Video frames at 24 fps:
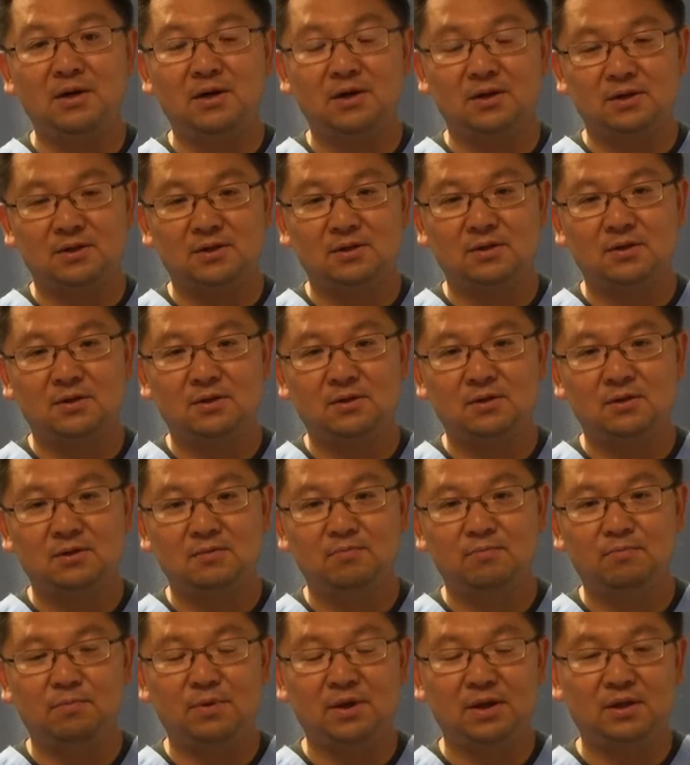bunkers,
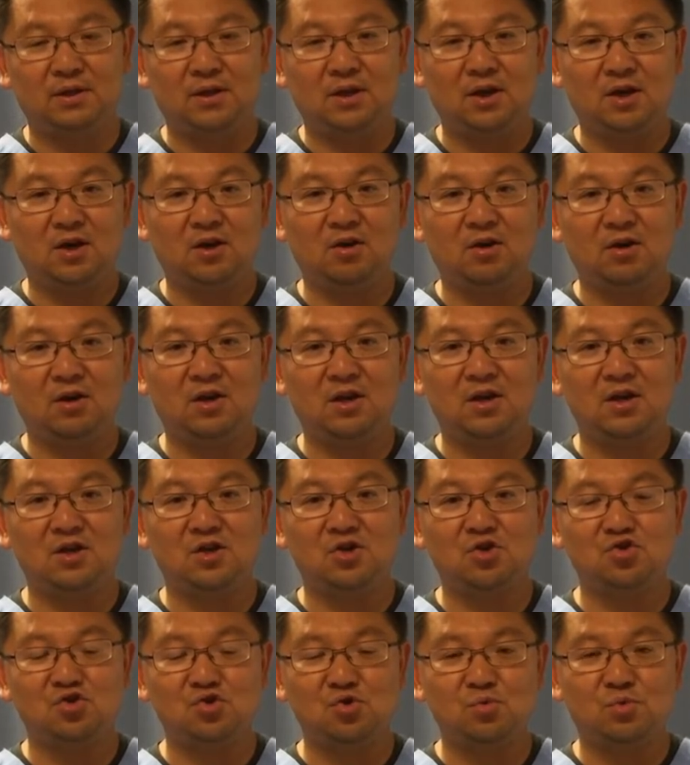
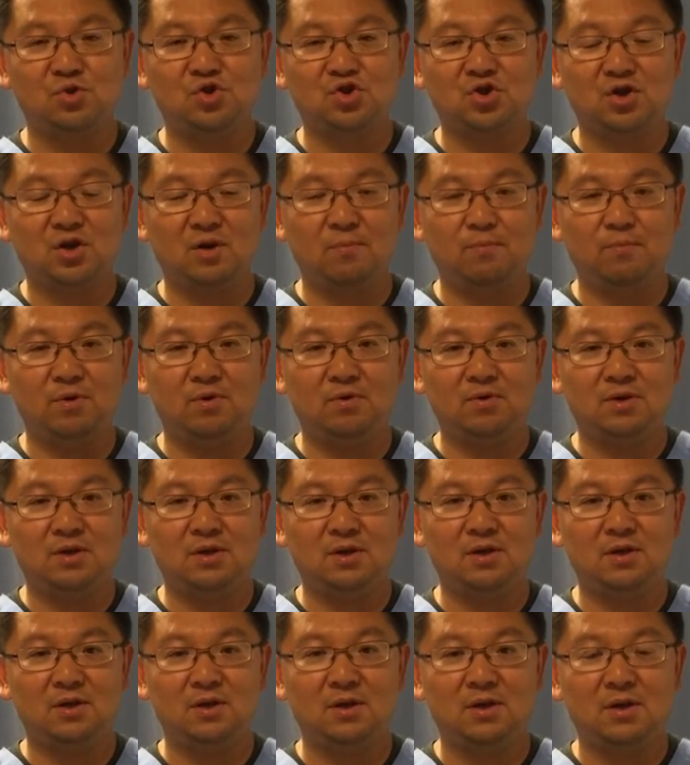particularly in the Jewish
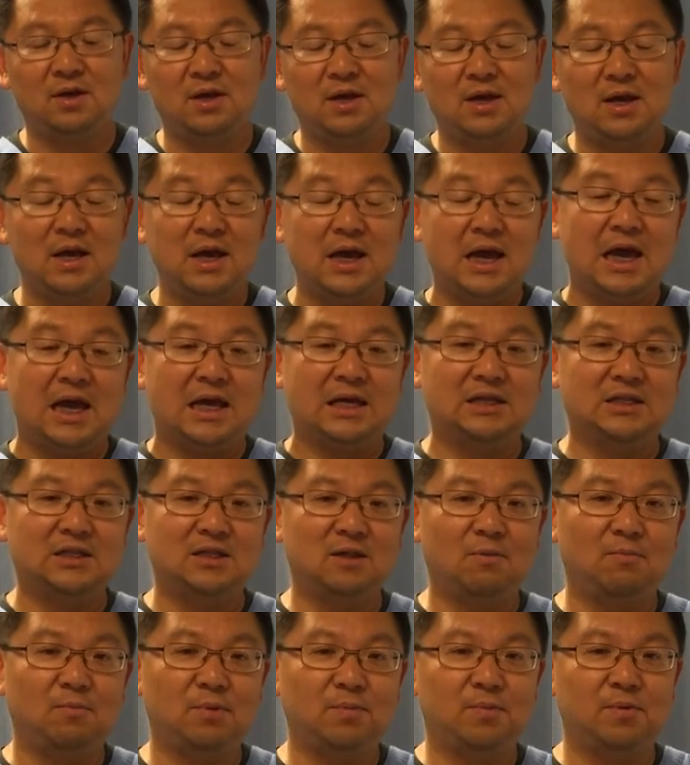community,
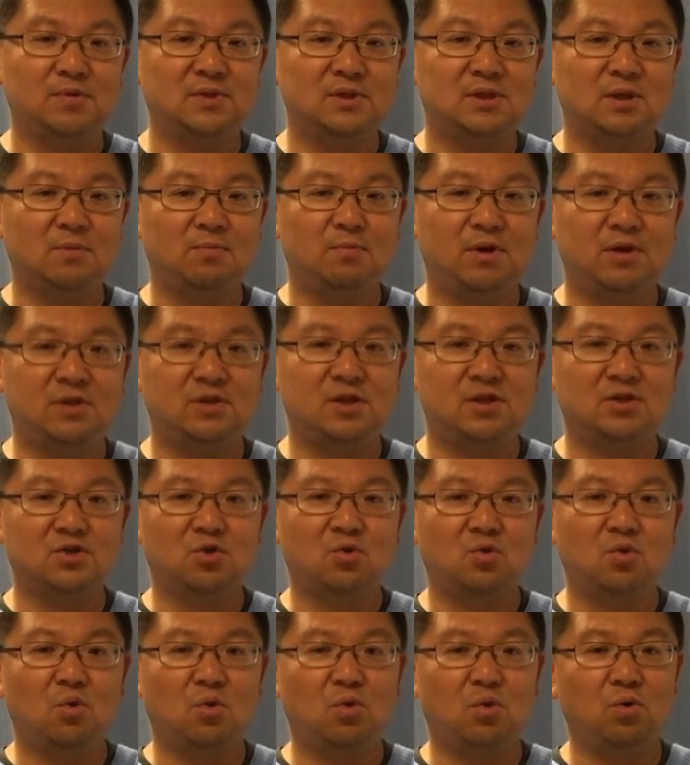and some people simply
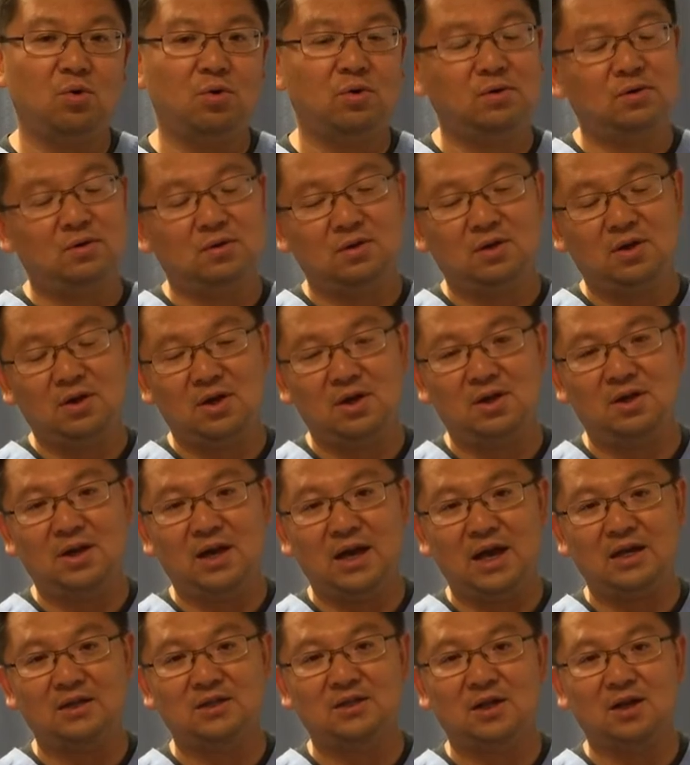just call
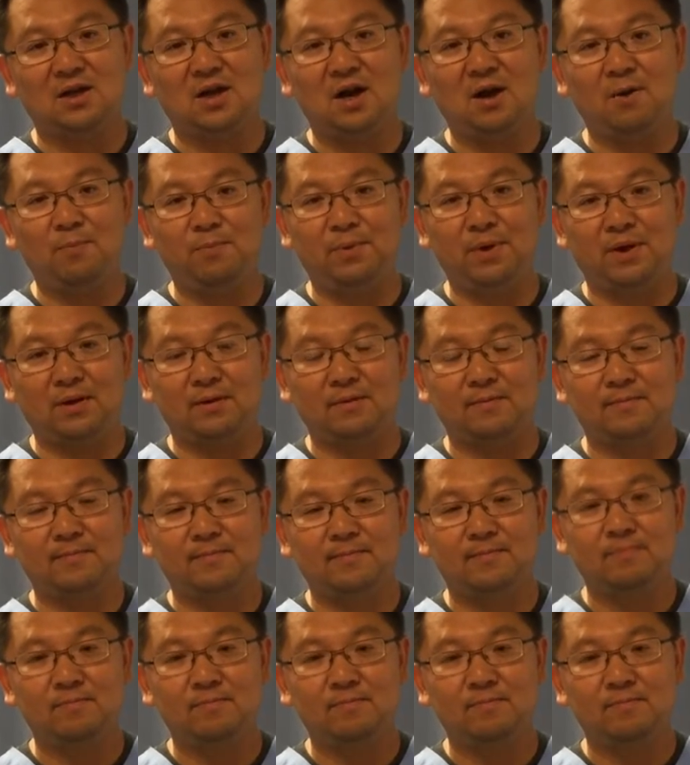it as a cupping.